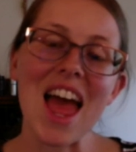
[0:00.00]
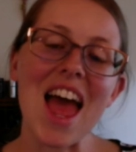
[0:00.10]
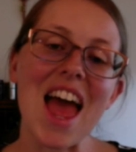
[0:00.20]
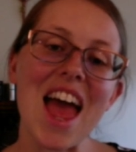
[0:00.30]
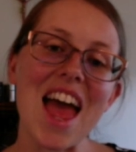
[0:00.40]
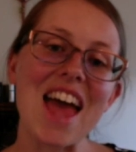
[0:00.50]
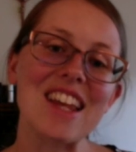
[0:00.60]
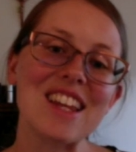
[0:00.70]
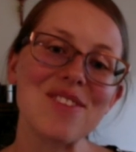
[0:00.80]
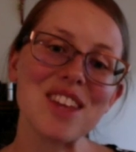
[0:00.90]

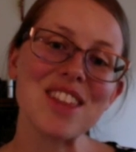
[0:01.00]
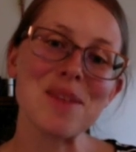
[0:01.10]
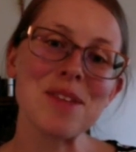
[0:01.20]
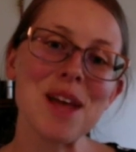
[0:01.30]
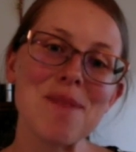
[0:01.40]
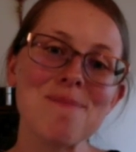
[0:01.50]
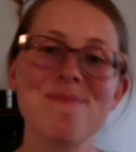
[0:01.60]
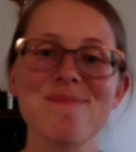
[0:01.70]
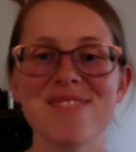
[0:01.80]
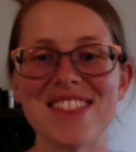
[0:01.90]
and give me a thumbs up.
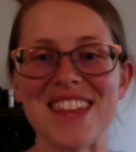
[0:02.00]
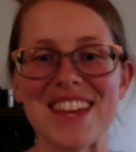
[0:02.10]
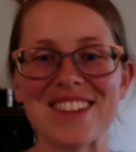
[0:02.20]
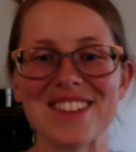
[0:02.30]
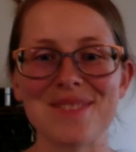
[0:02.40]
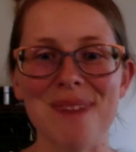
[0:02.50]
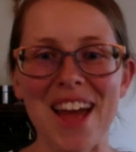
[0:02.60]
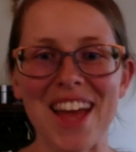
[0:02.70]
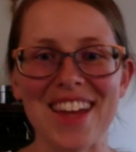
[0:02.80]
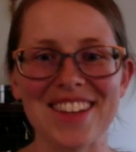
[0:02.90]
Thanks. Bye.